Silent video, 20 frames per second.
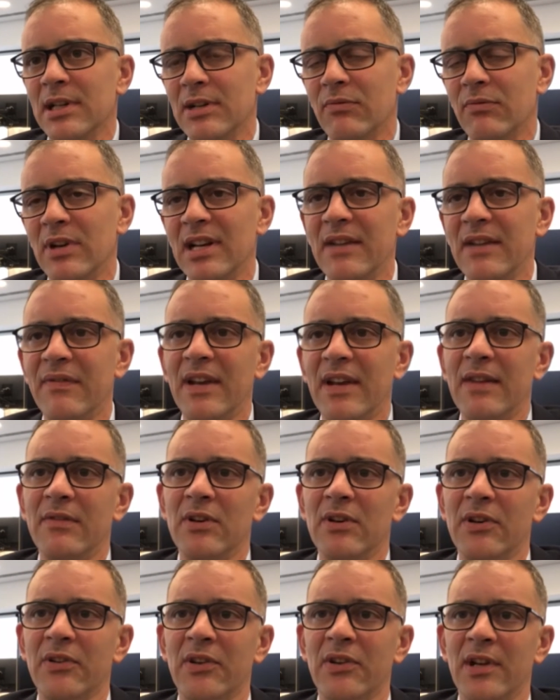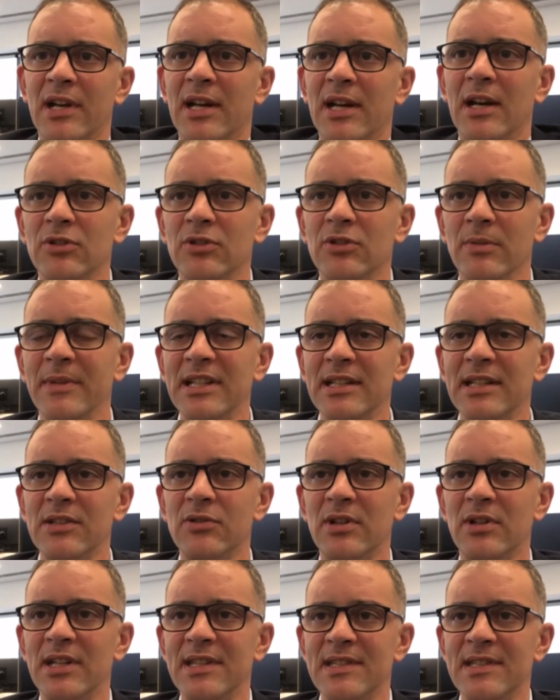really favors automated
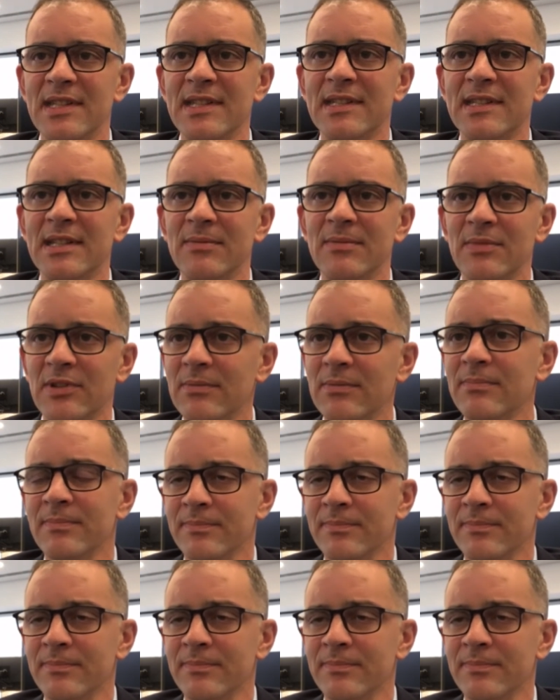trading systems.